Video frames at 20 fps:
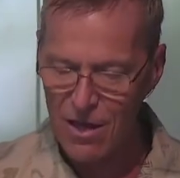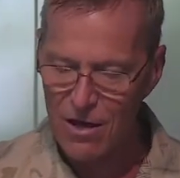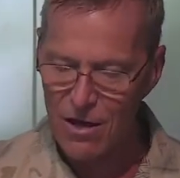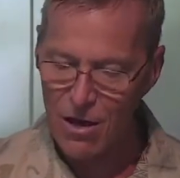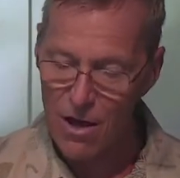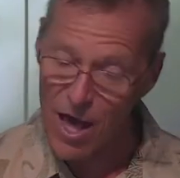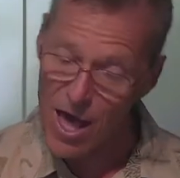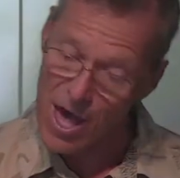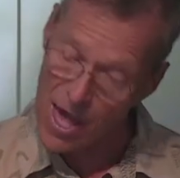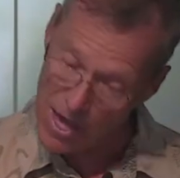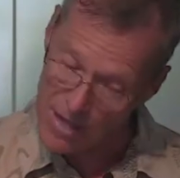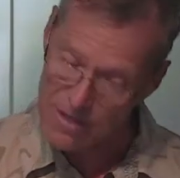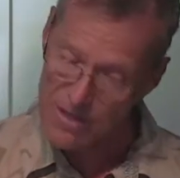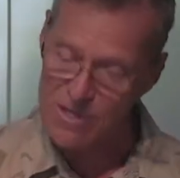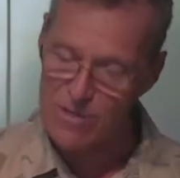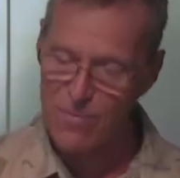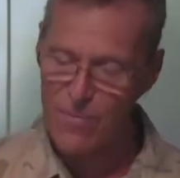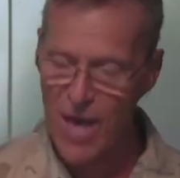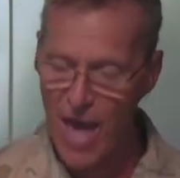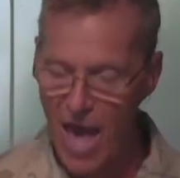
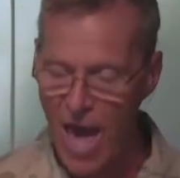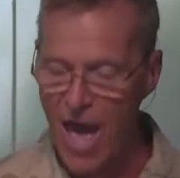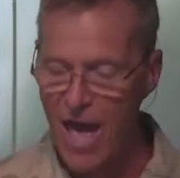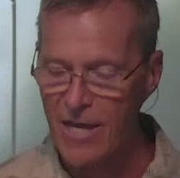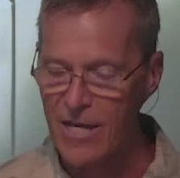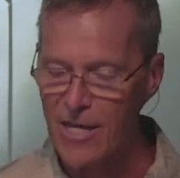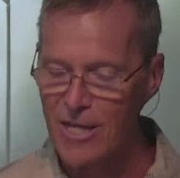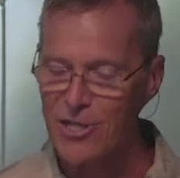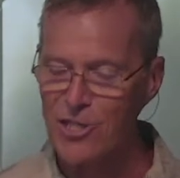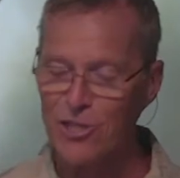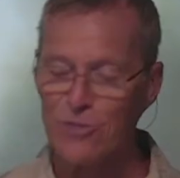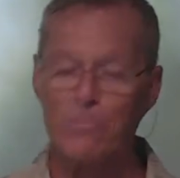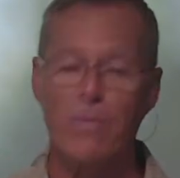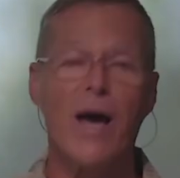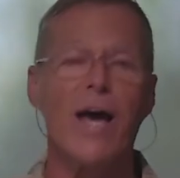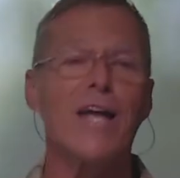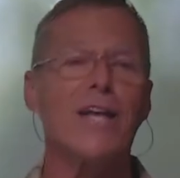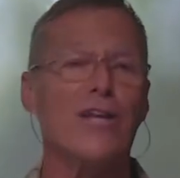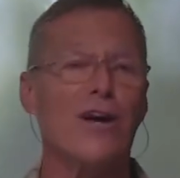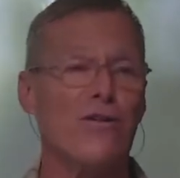And man, in
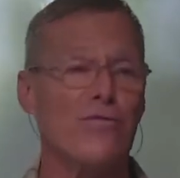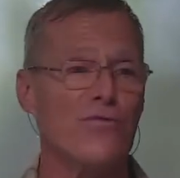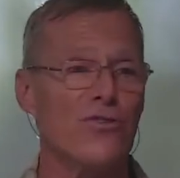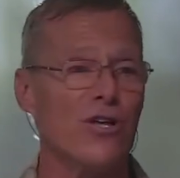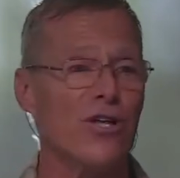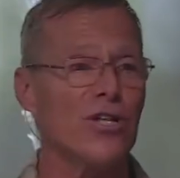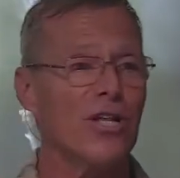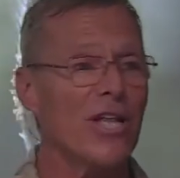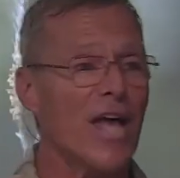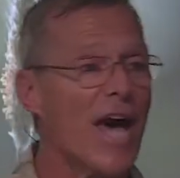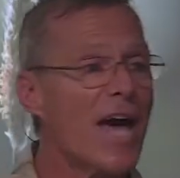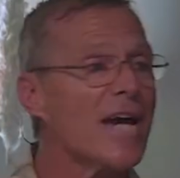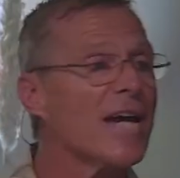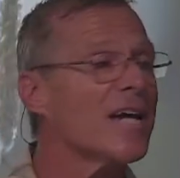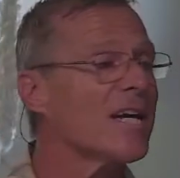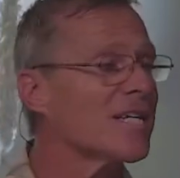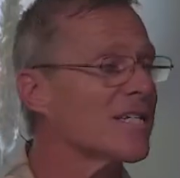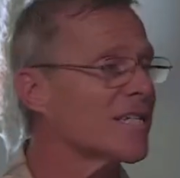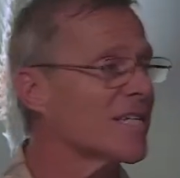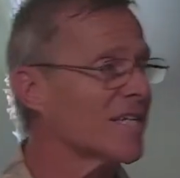spite of the
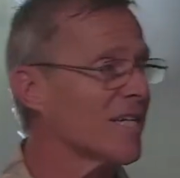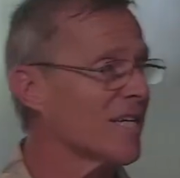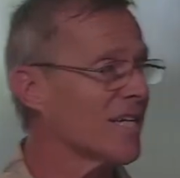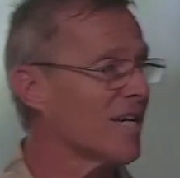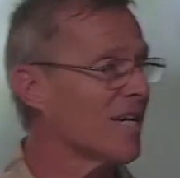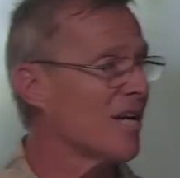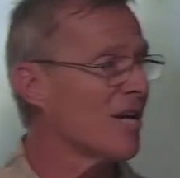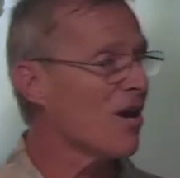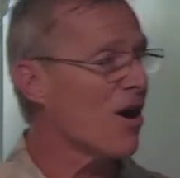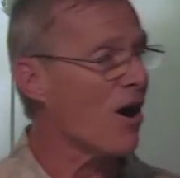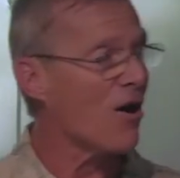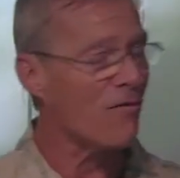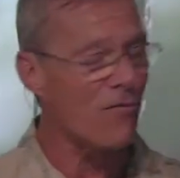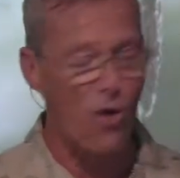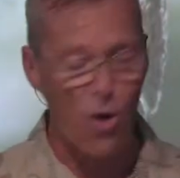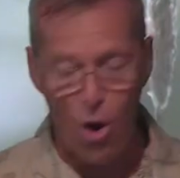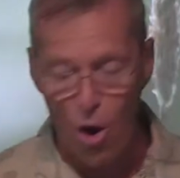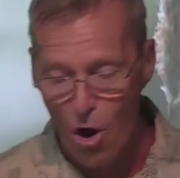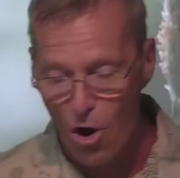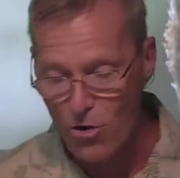legacy of
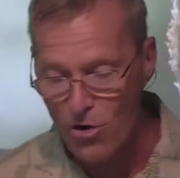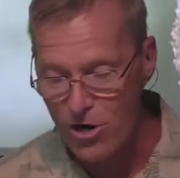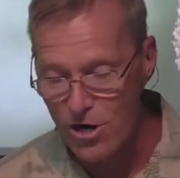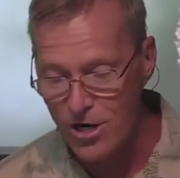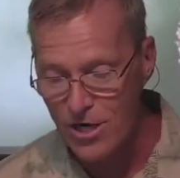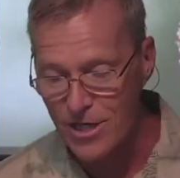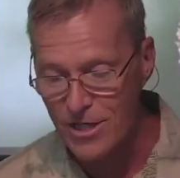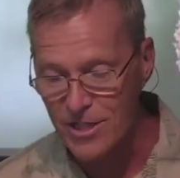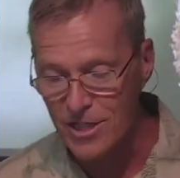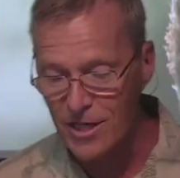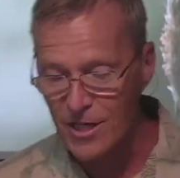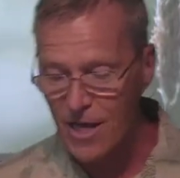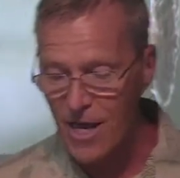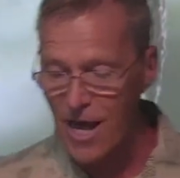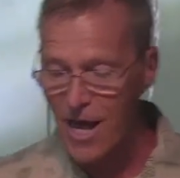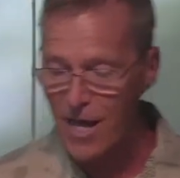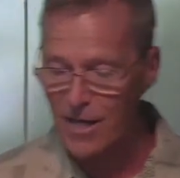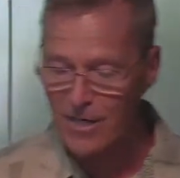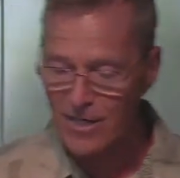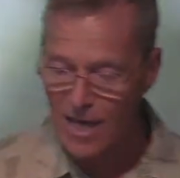horrors
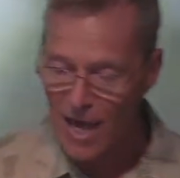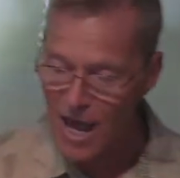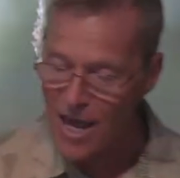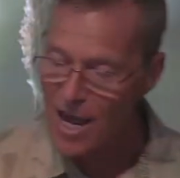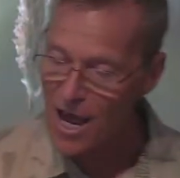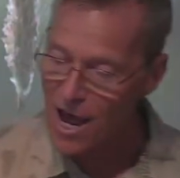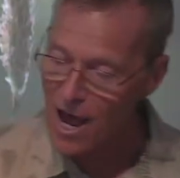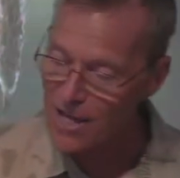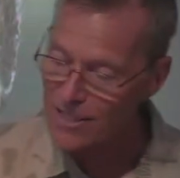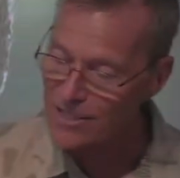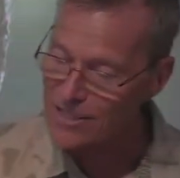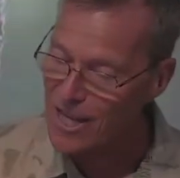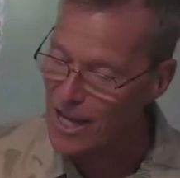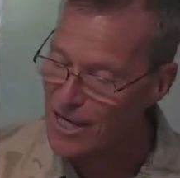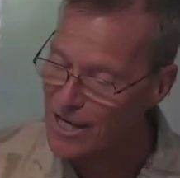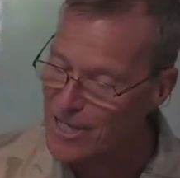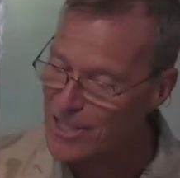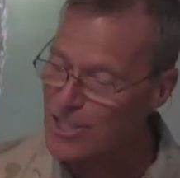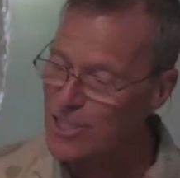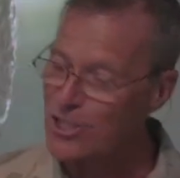and chaos that
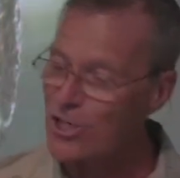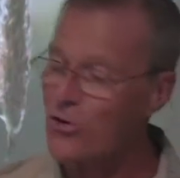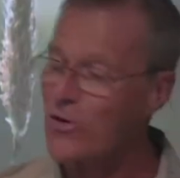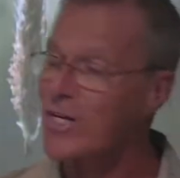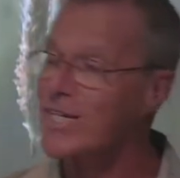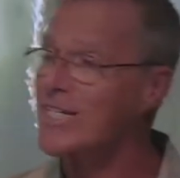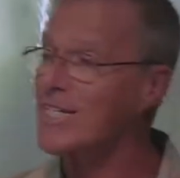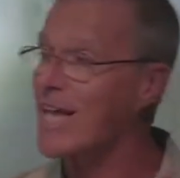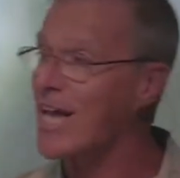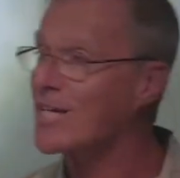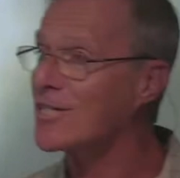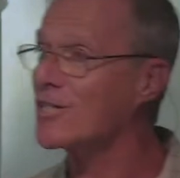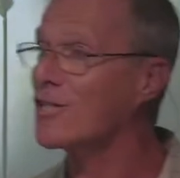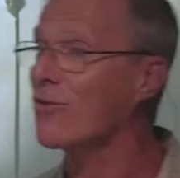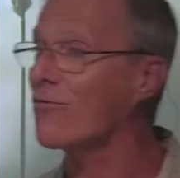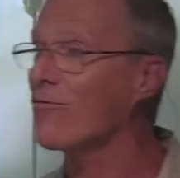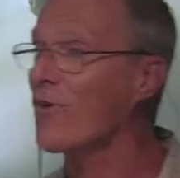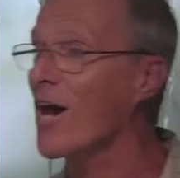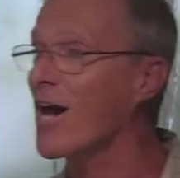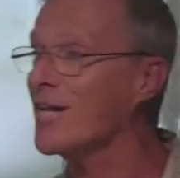history
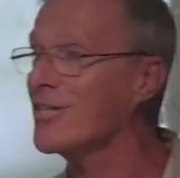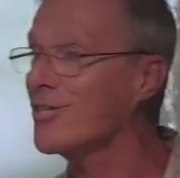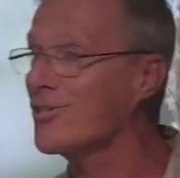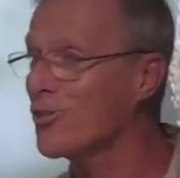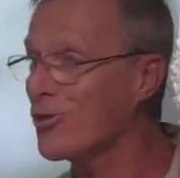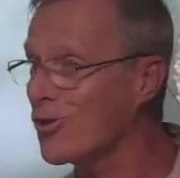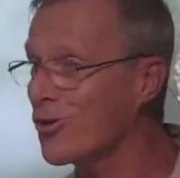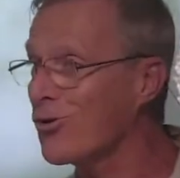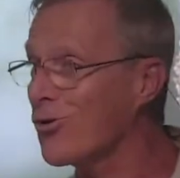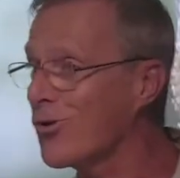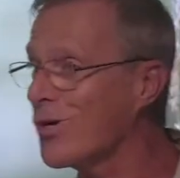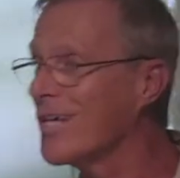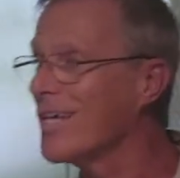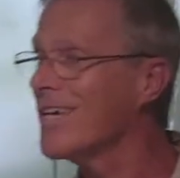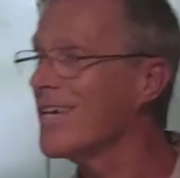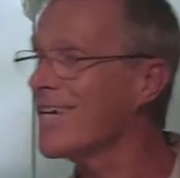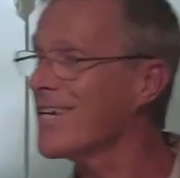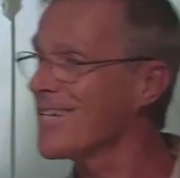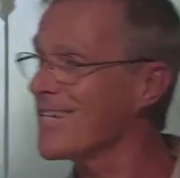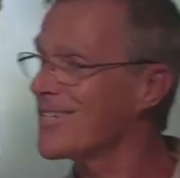testifies to,
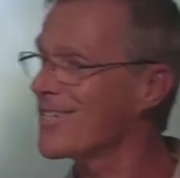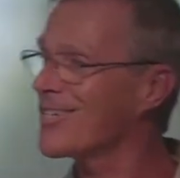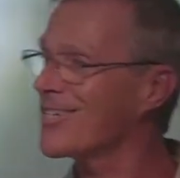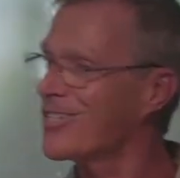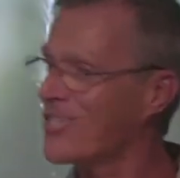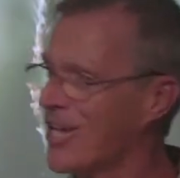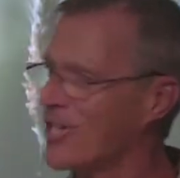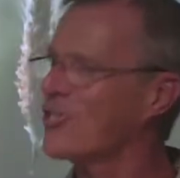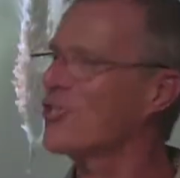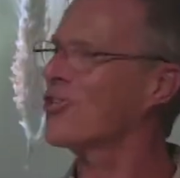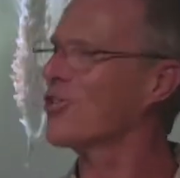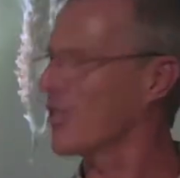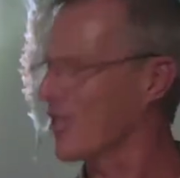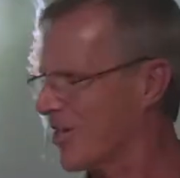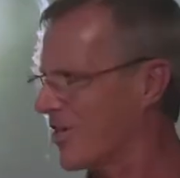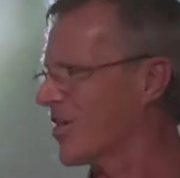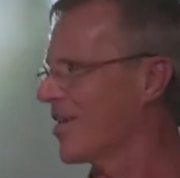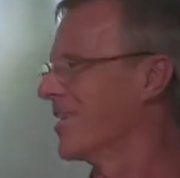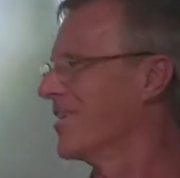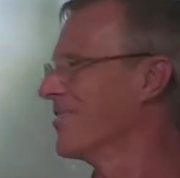is essentially
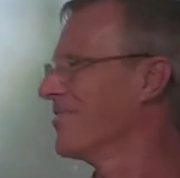good.